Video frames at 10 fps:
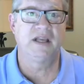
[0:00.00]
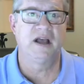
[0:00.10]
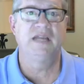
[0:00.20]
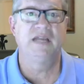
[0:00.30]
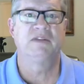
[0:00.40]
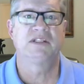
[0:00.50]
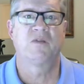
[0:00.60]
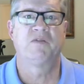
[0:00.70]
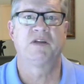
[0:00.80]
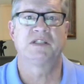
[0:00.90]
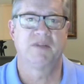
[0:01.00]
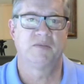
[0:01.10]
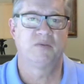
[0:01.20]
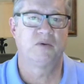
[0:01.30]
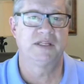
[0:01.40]
uneven surface of the
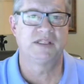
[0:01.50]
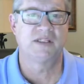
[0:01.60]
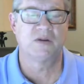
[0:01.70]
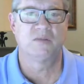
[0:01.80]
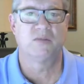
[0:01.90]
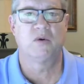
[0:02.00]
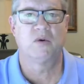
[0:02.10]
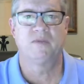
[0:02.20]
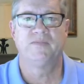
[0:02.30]
printed circuit board.